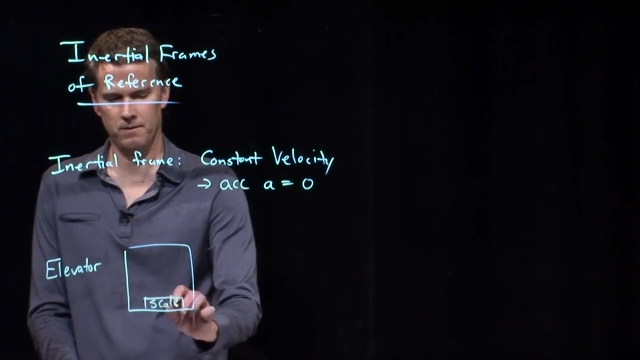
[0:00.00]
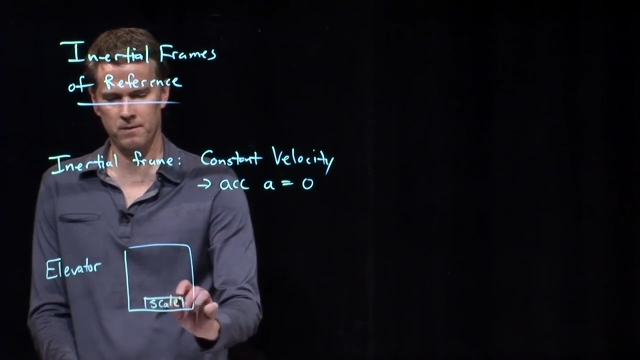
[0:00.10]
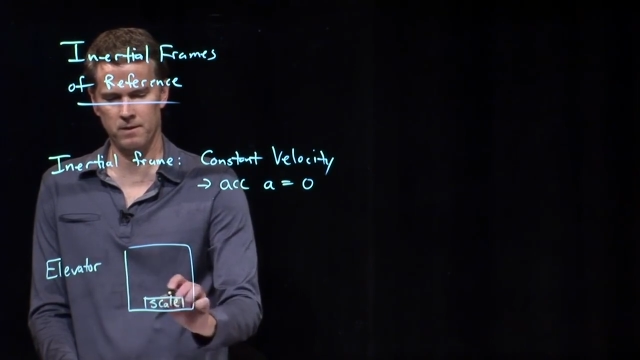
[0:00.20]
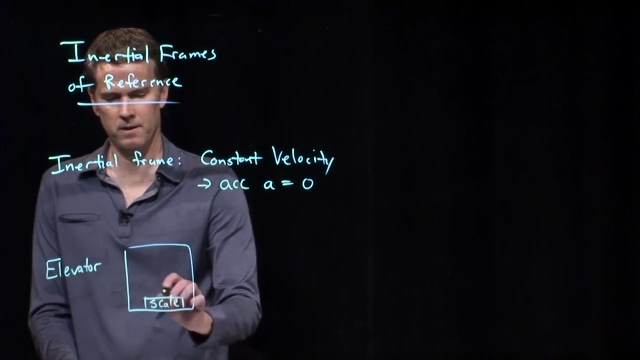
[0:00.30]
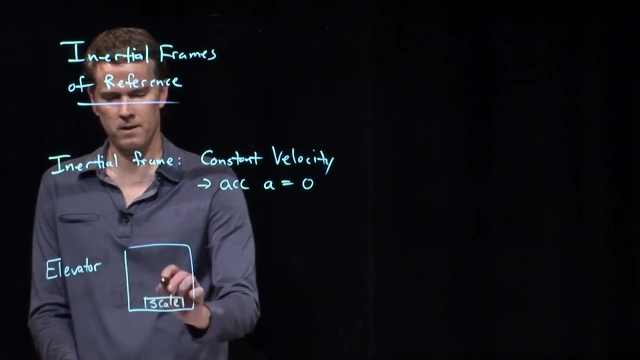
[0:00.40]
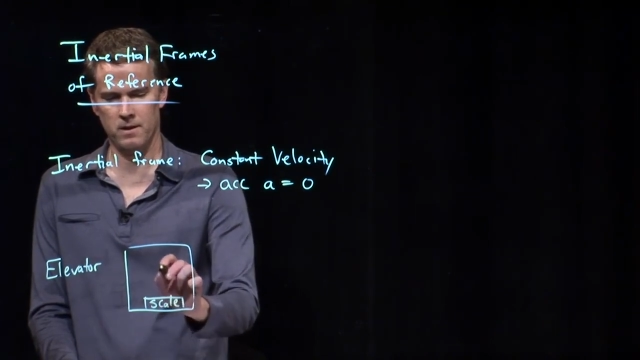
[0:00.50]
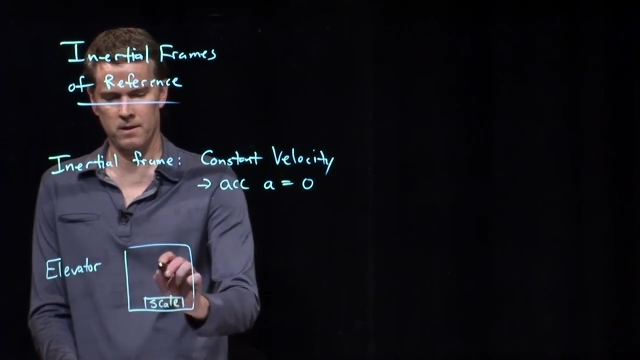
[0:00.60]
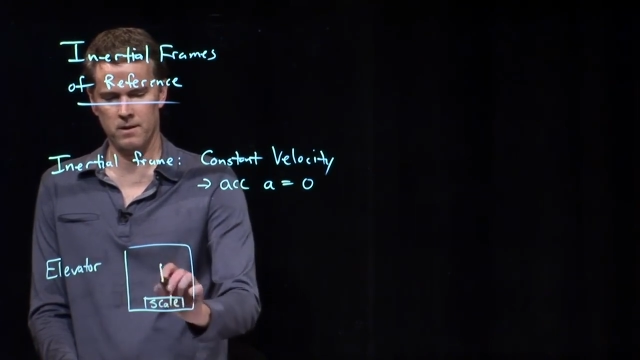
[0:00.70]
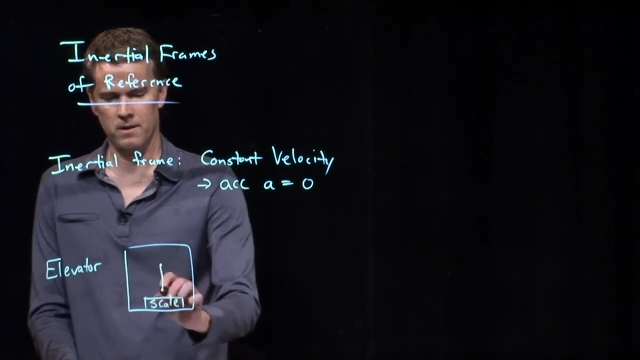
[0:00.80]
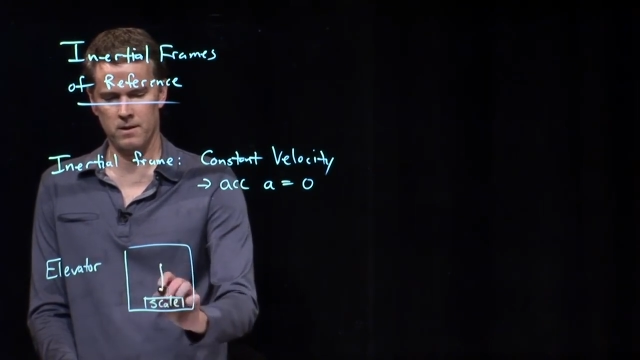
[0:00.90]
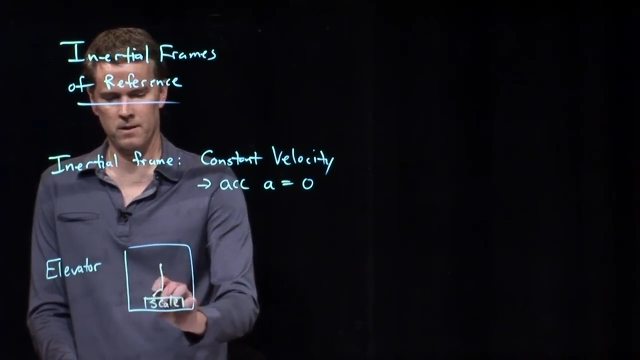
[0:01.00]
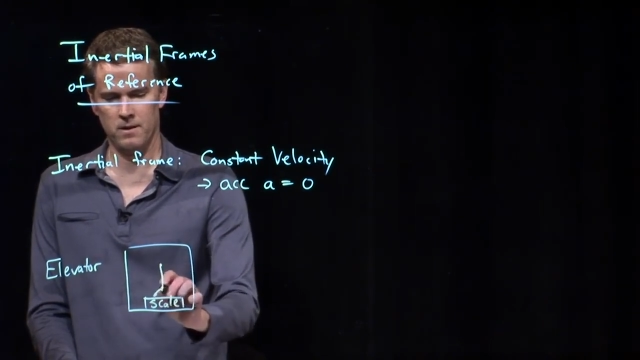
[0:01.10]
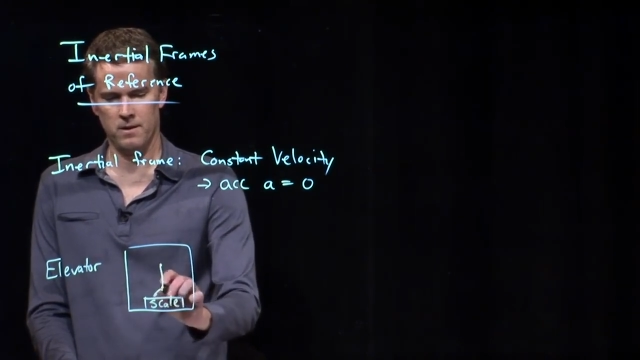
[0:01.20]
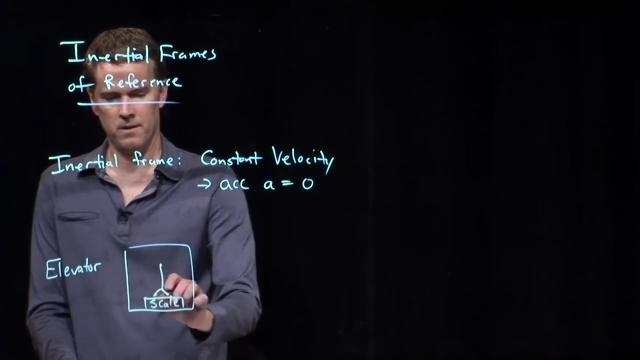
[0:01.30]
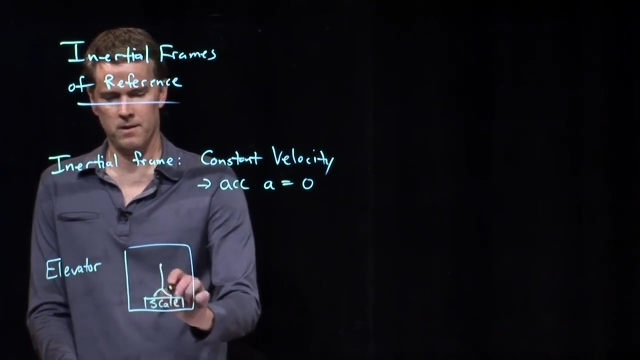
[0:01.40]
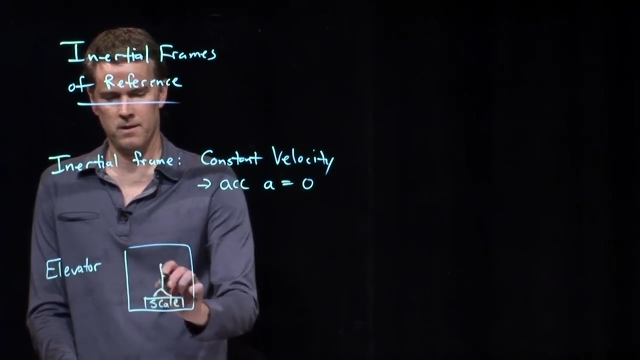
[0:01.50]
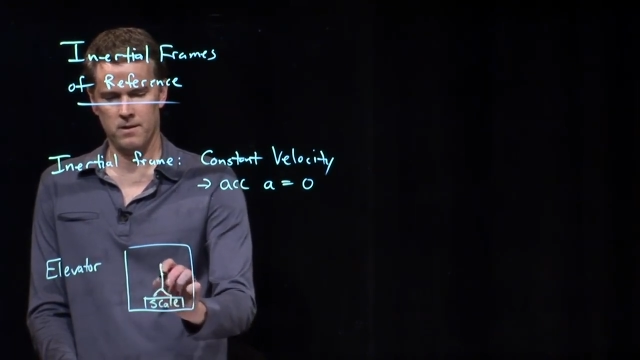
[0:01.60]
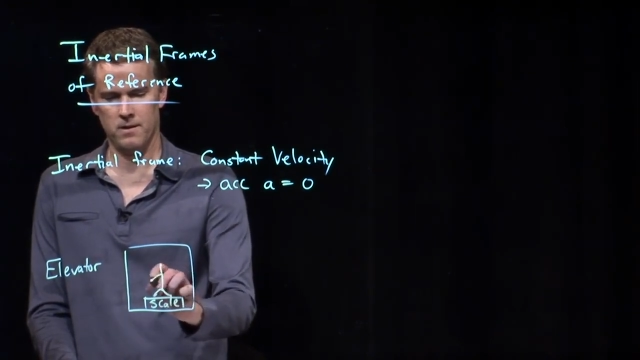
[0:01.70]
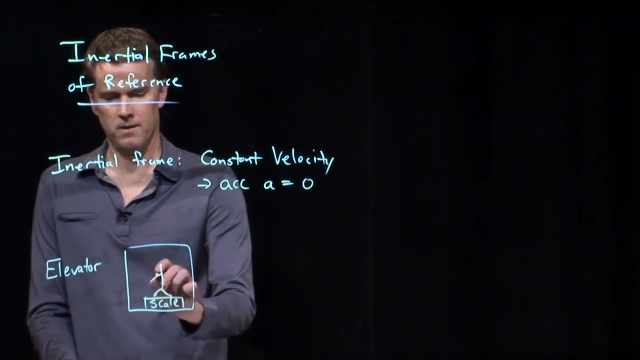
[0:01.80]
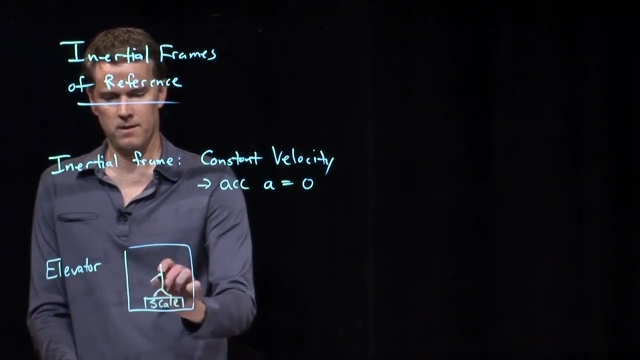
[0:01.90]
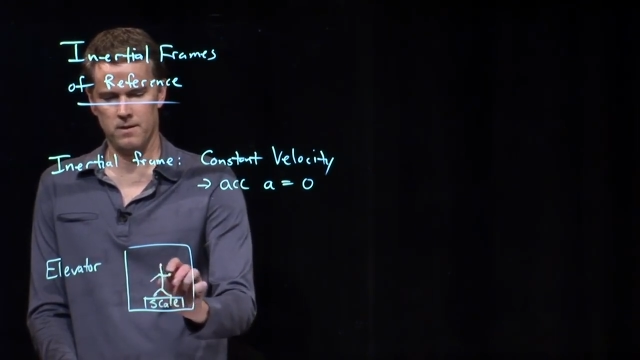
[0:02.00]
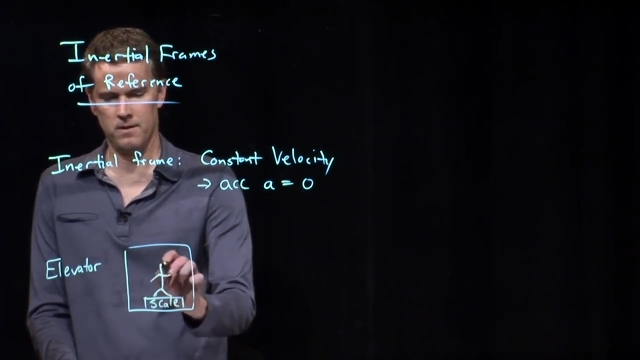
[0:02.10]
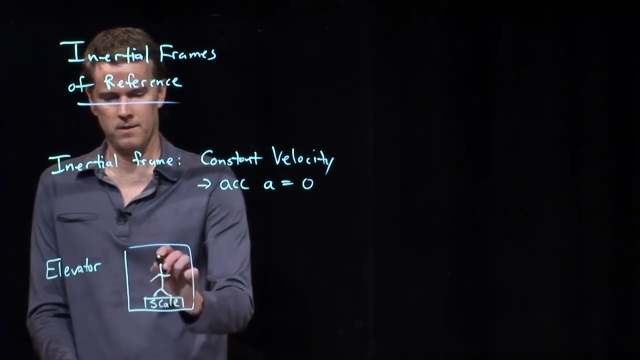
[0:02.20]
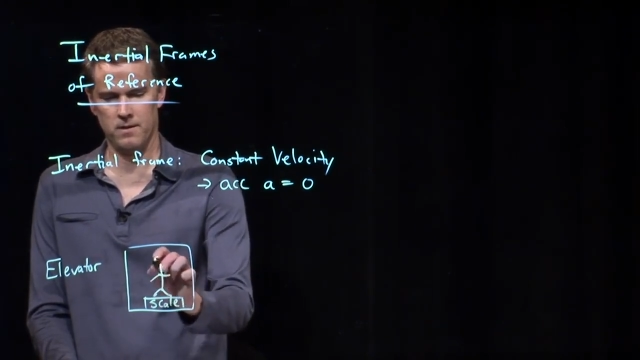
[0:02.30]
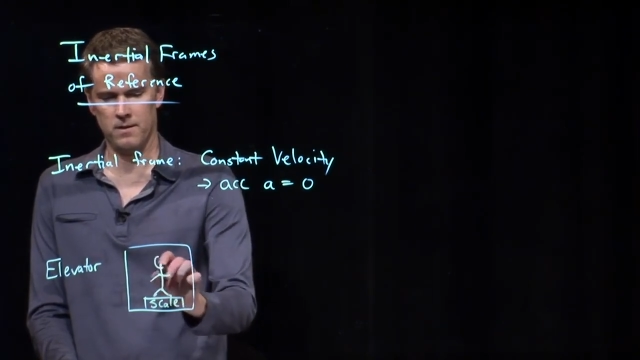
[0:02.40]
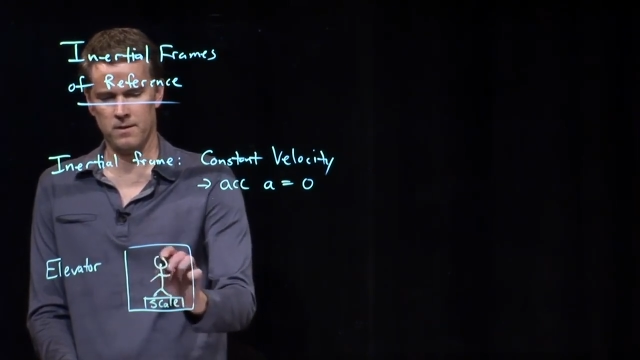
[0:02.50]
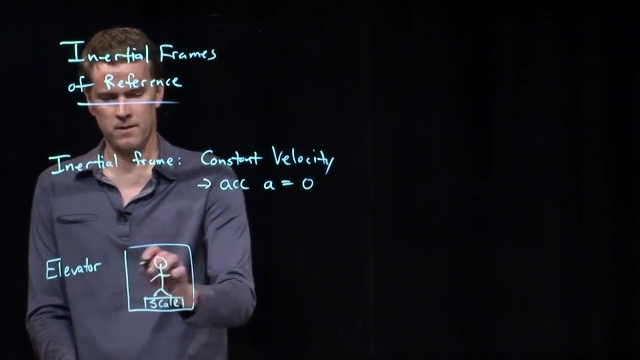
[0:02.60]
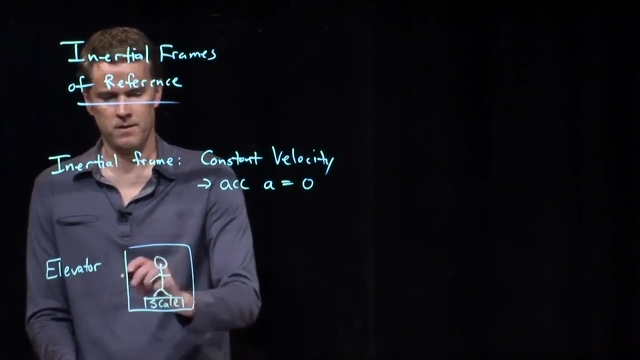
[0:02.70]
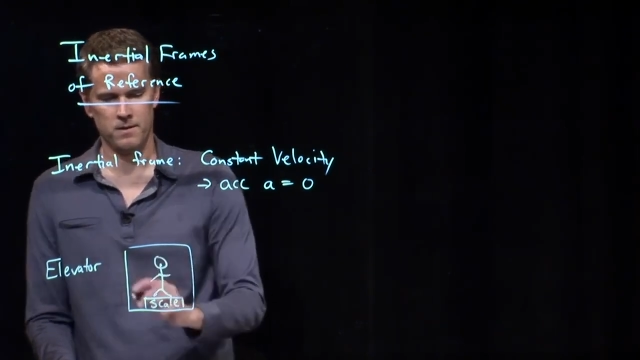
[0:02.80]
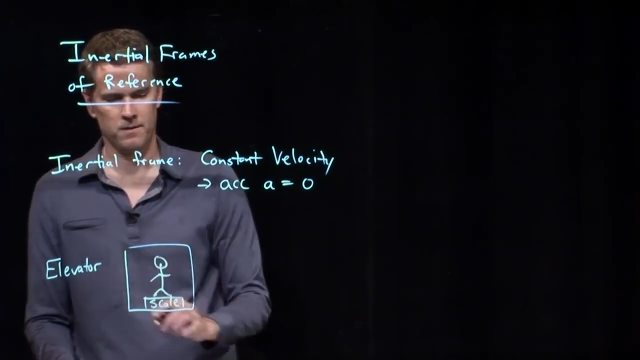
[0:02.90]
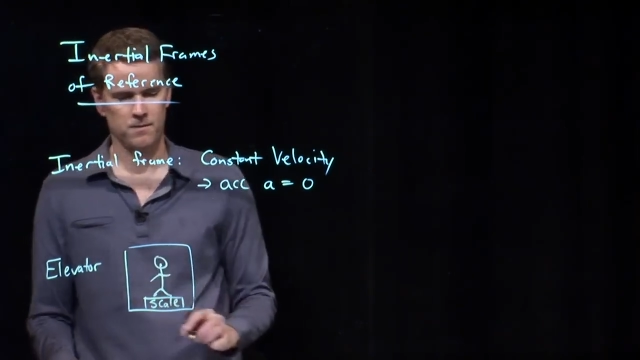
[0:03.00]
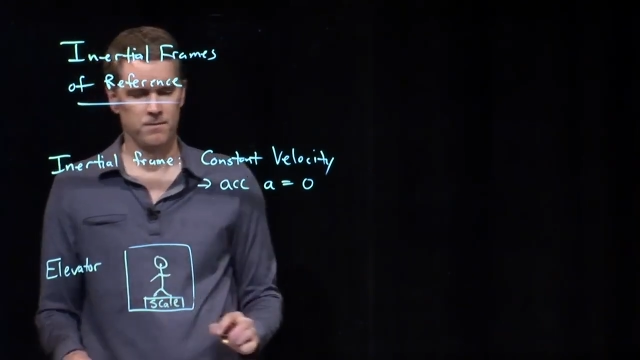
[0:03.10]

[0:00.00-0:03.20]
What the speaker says: Nobody speaks.